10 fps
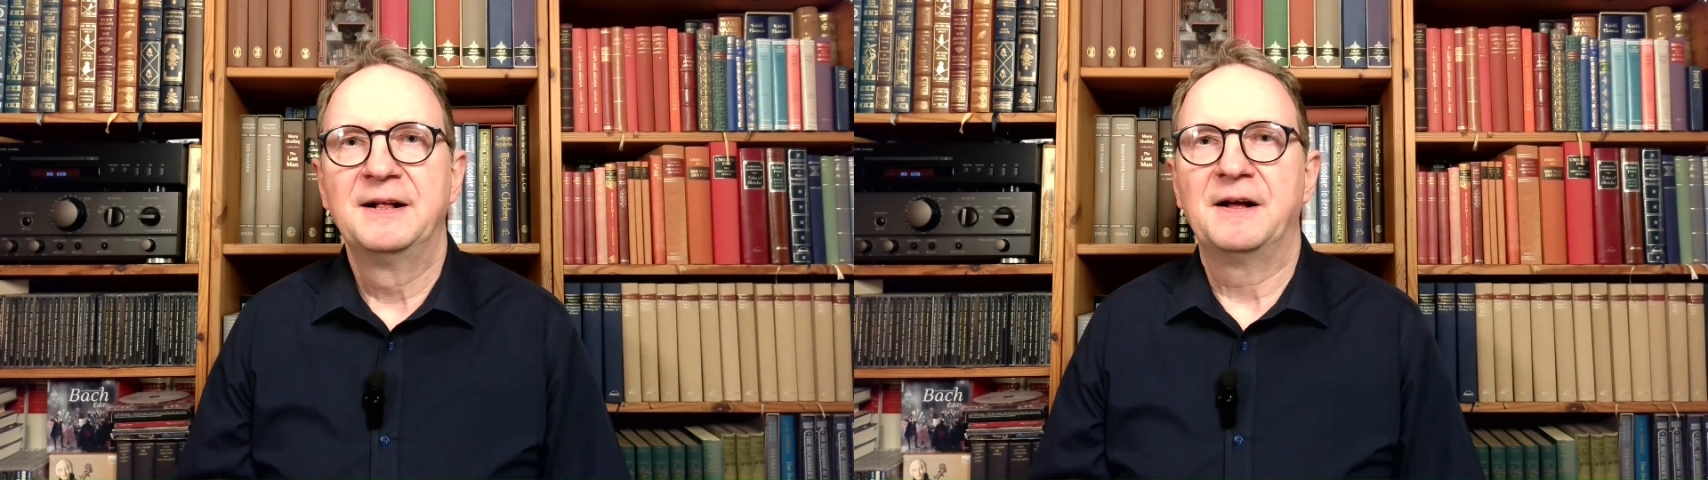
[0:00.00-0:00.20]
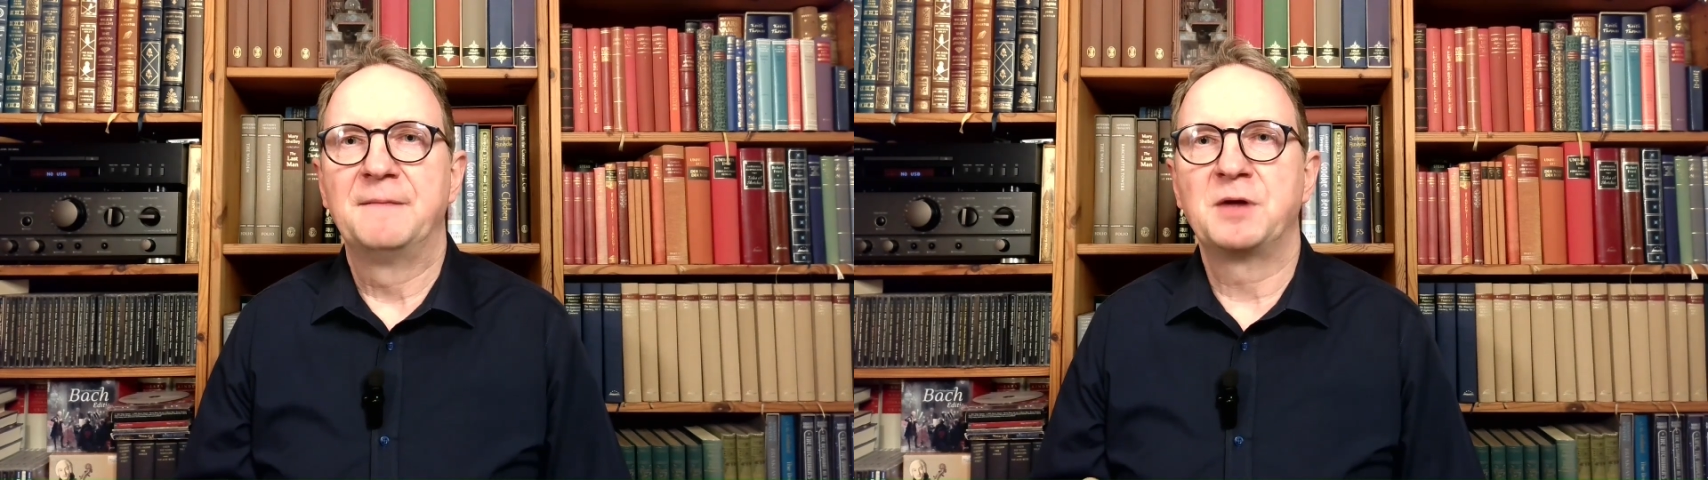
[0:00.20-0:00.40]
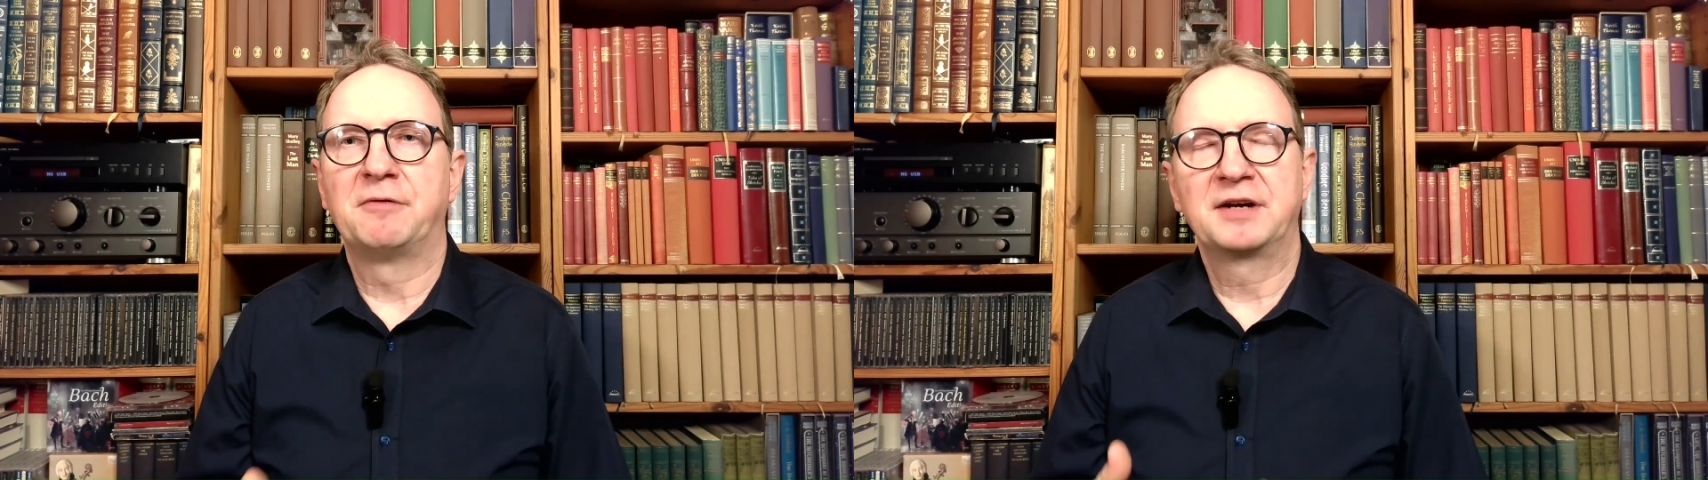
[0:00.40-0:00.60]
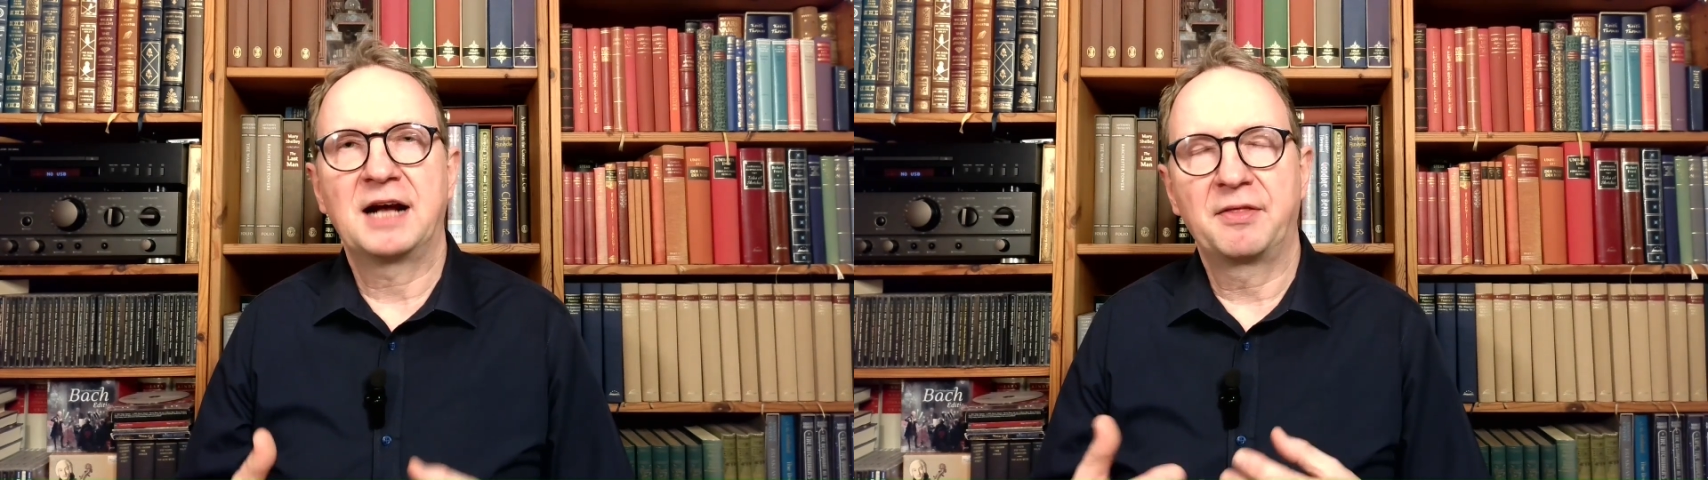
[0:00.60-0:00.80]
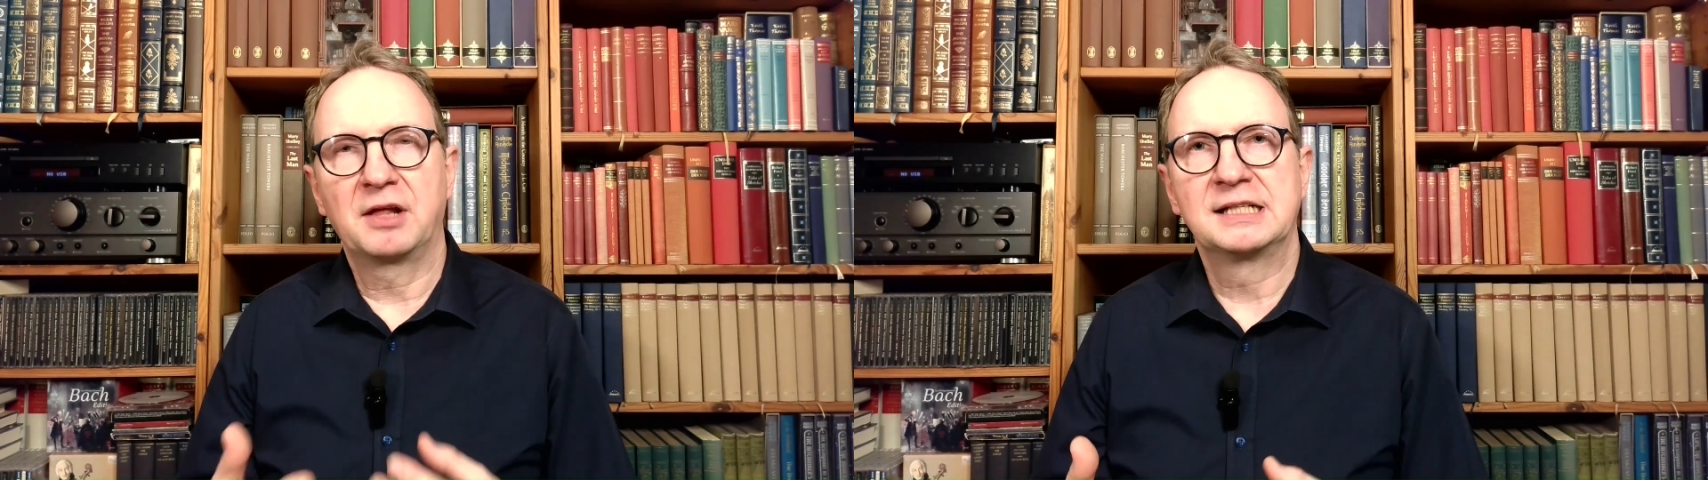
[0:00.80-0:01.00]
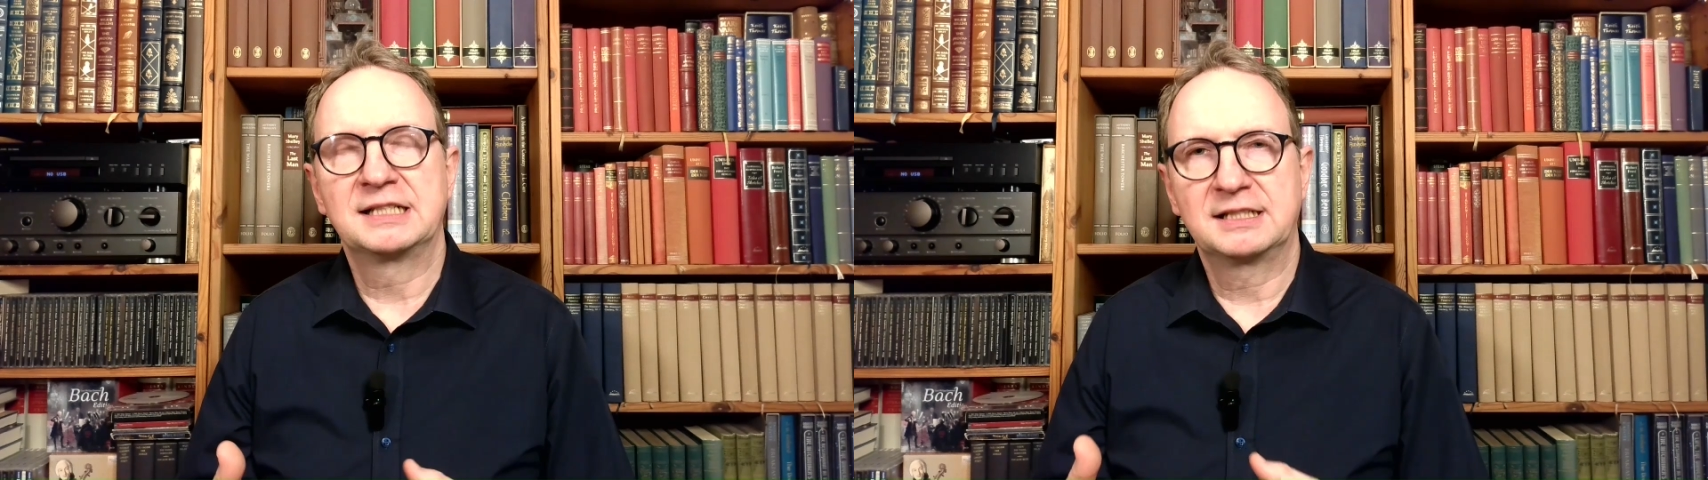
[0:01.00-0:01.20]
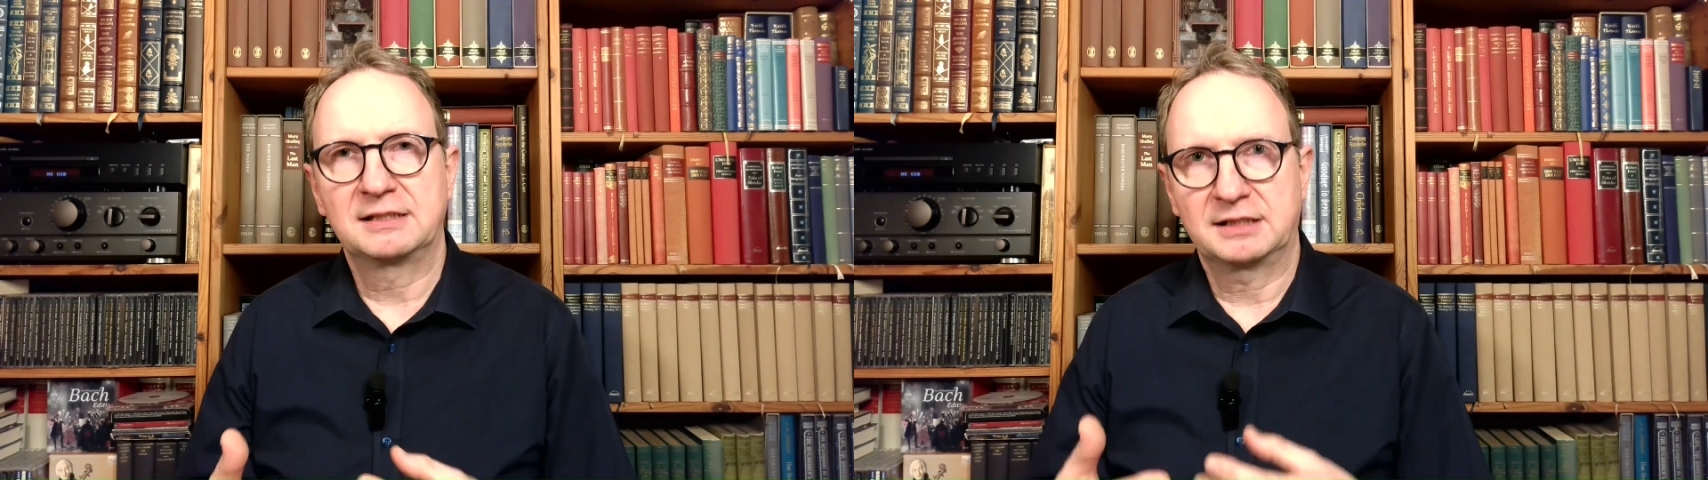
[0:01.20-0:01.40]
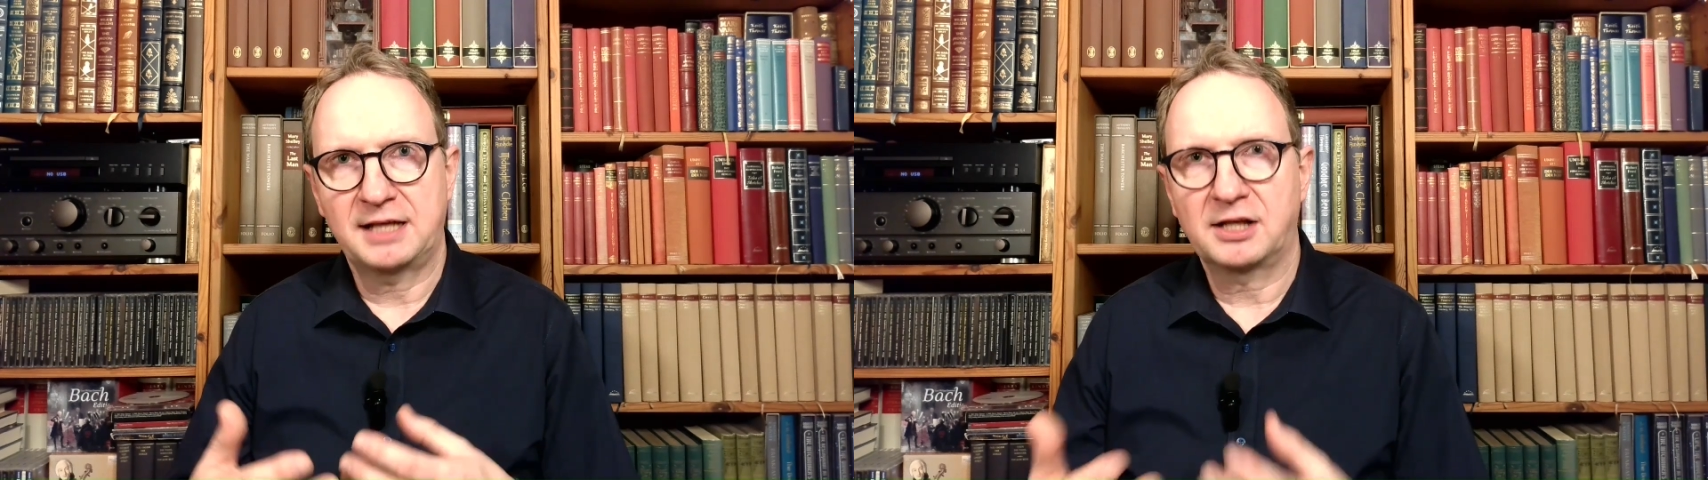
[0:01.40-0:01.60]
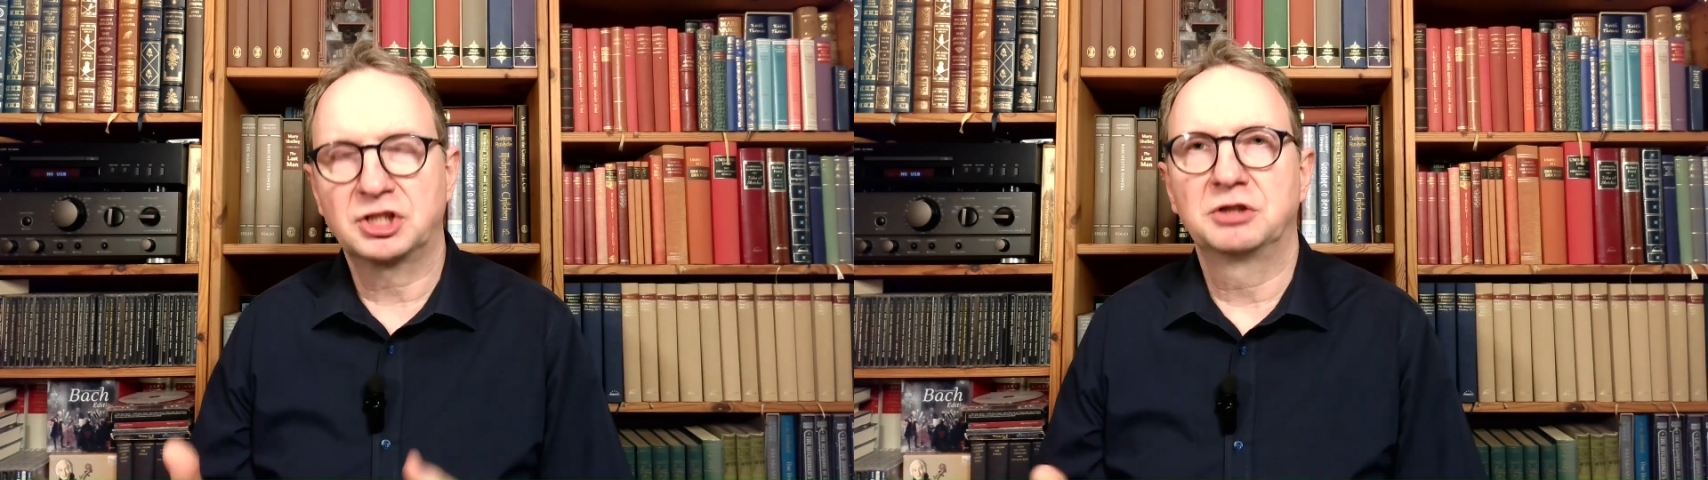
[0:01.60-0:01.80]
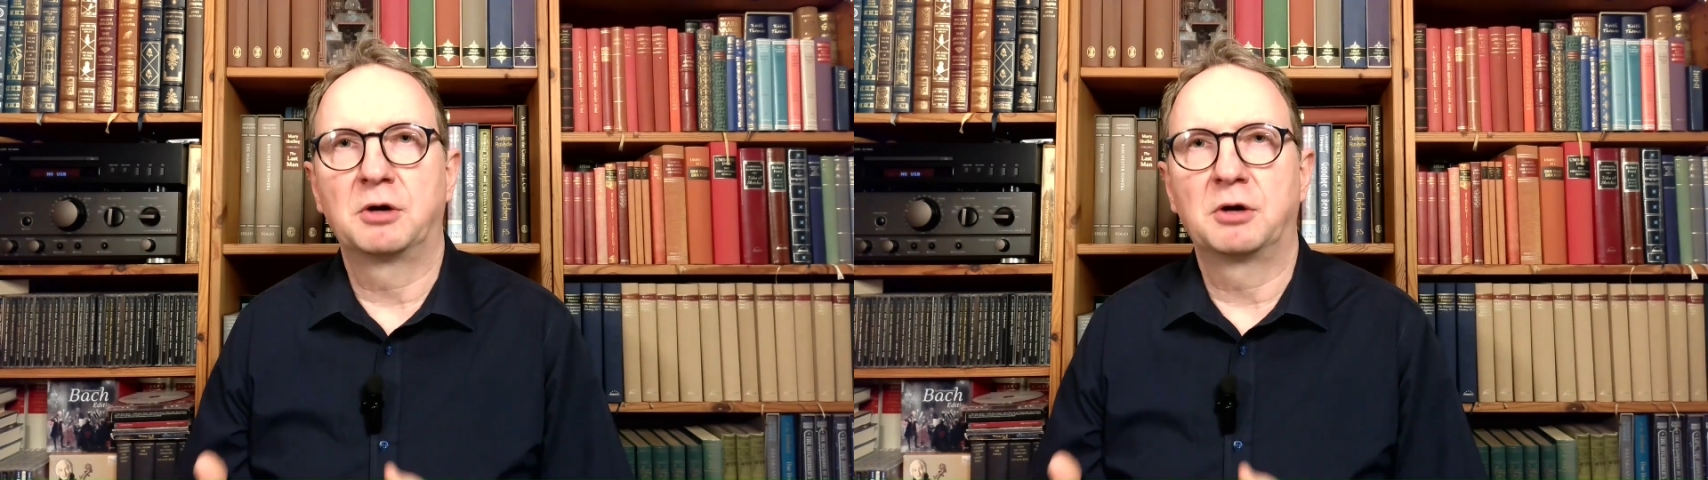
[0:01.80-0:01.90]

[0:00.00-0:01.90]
of another section